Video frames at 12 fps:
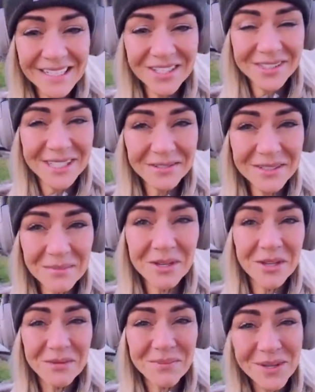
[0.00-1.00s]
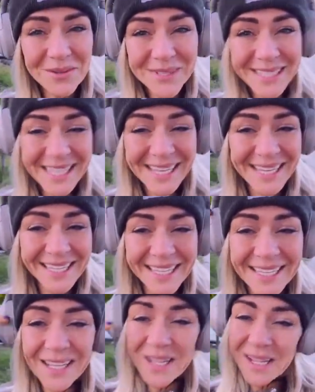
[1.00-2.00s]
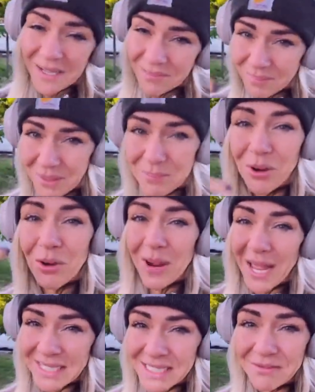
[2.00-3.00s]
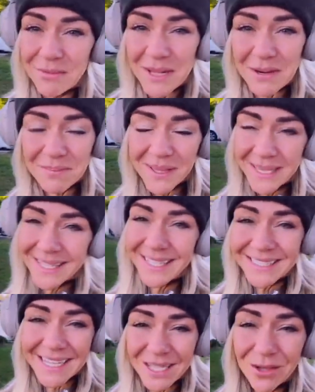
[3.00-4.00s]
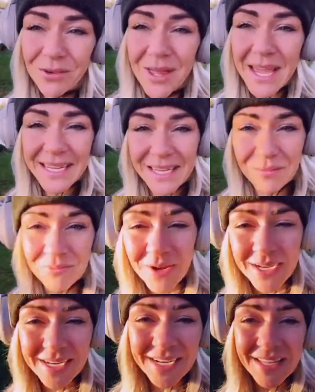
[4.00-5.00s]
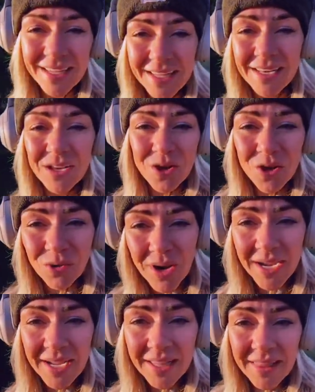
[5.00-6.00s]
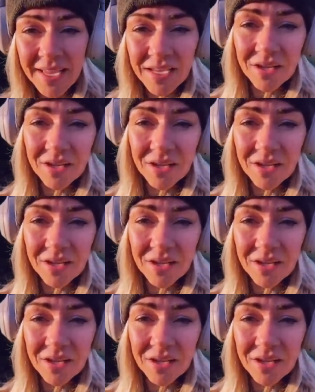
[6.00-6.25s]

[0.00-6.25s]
get yourself some good music, be proactive about a playlist that you like, keep finding it, right?